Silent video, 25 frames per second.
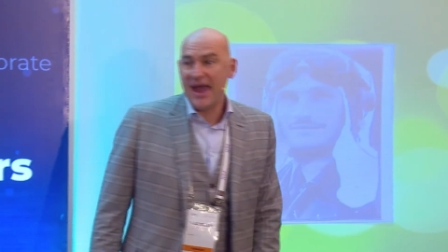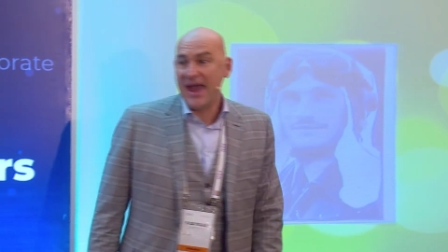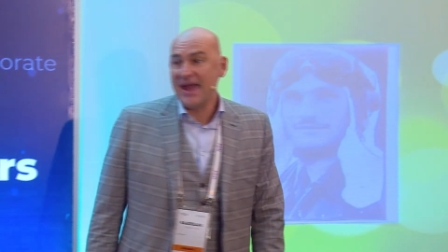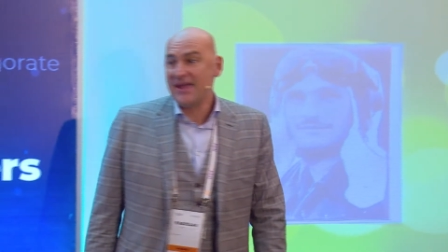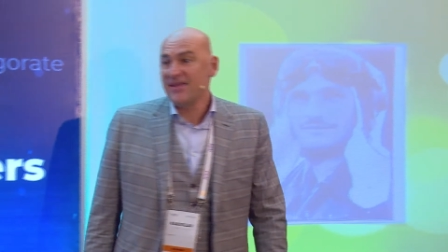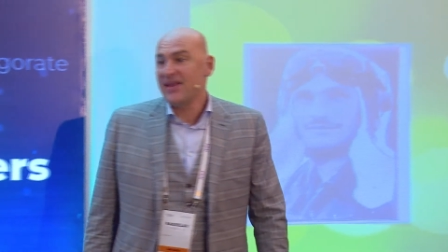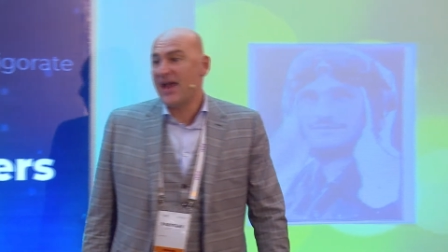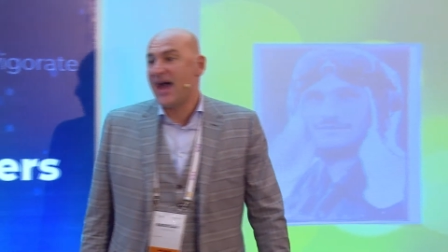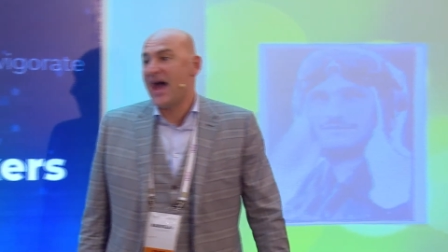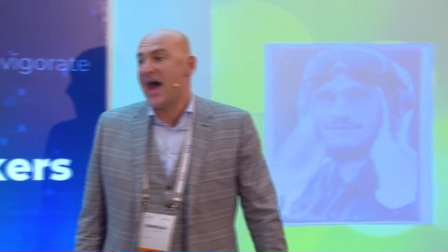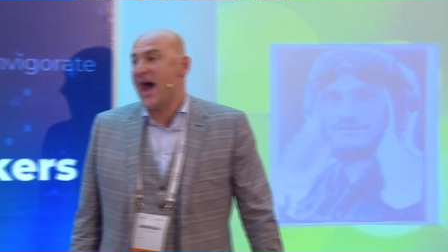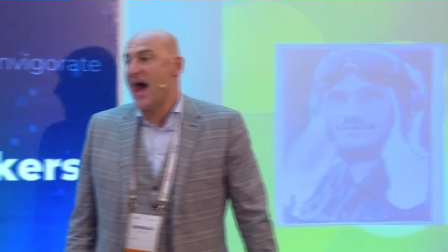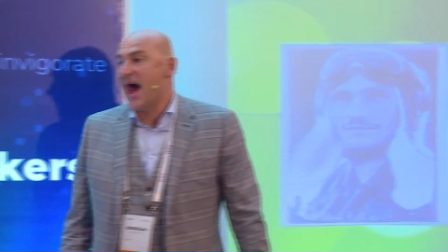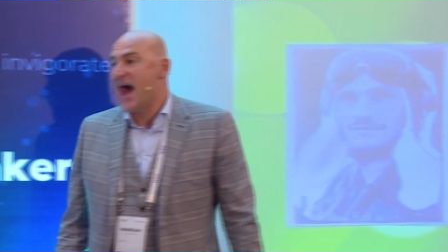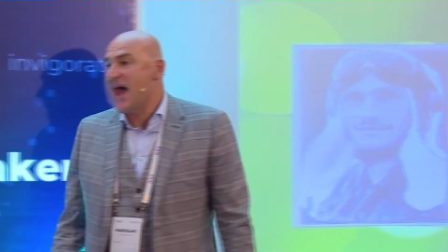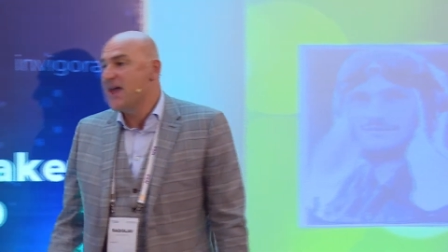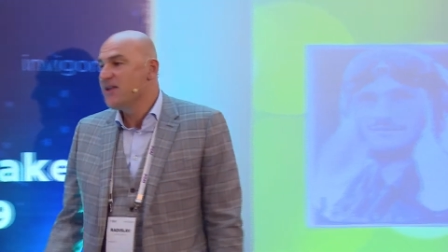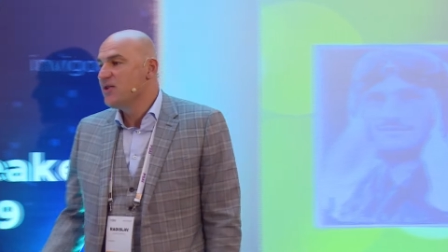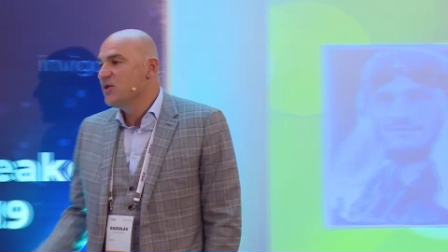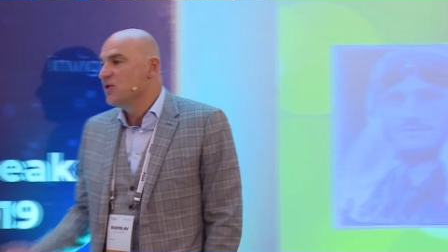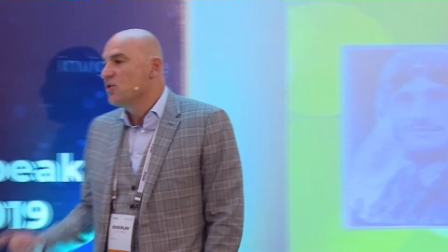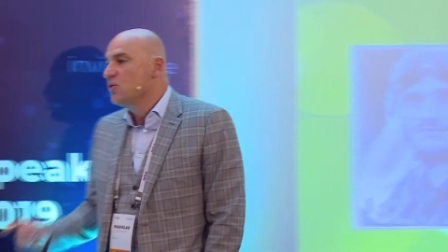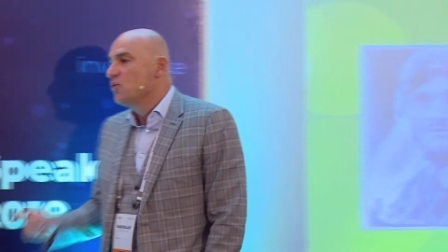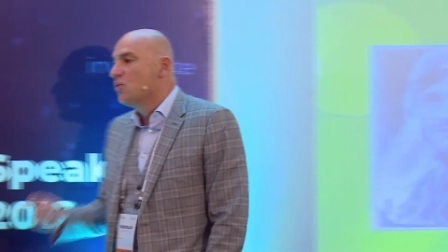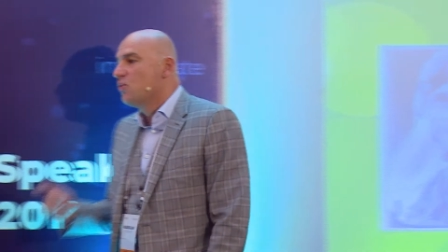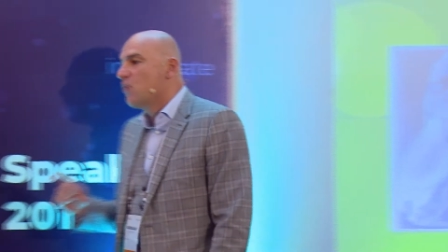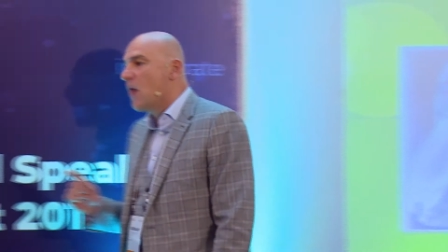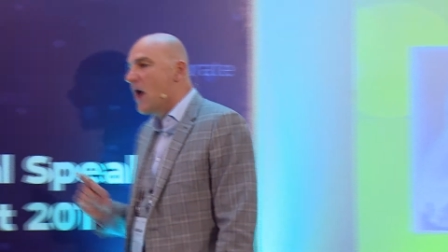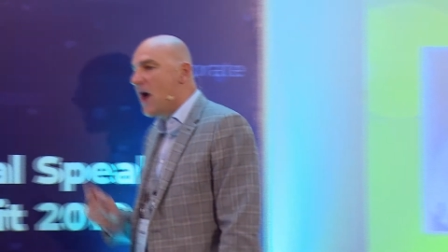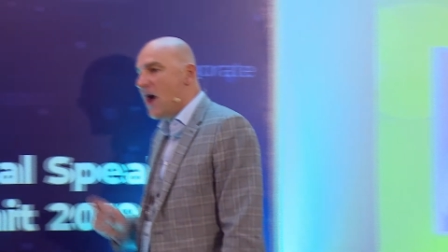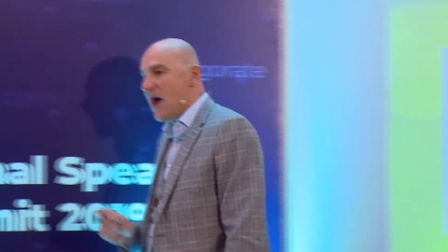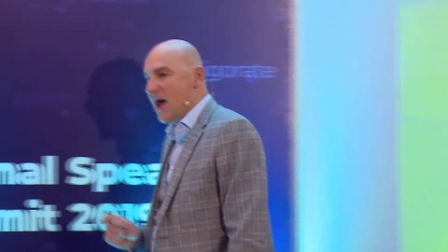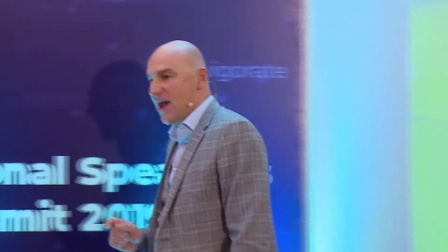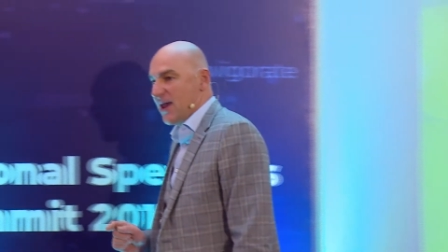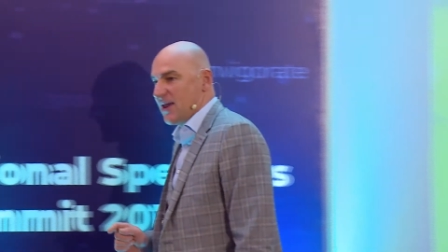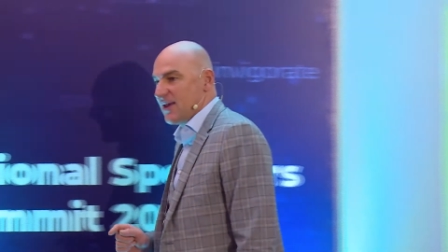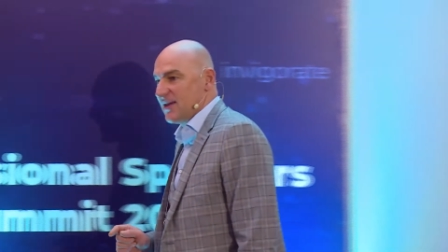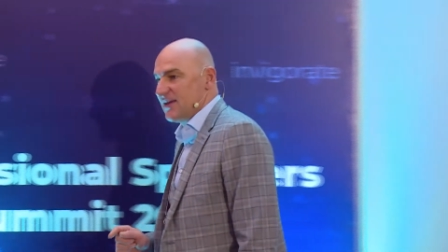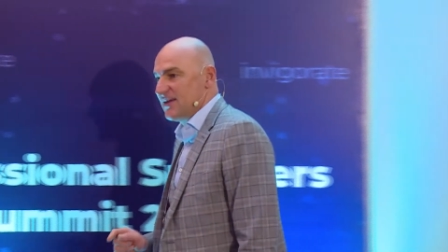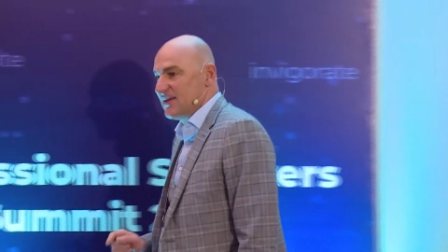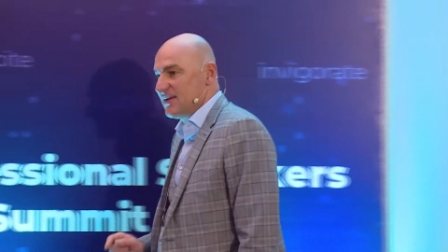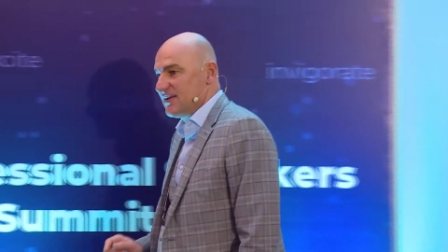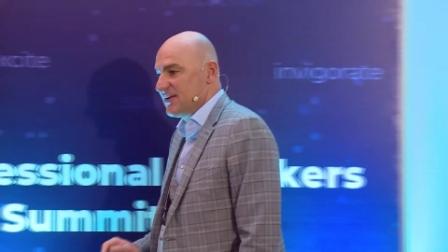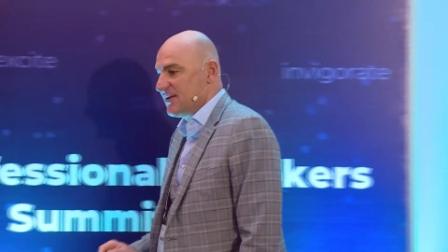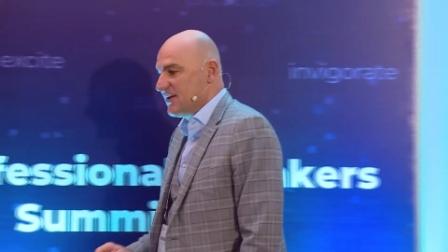And I knew why.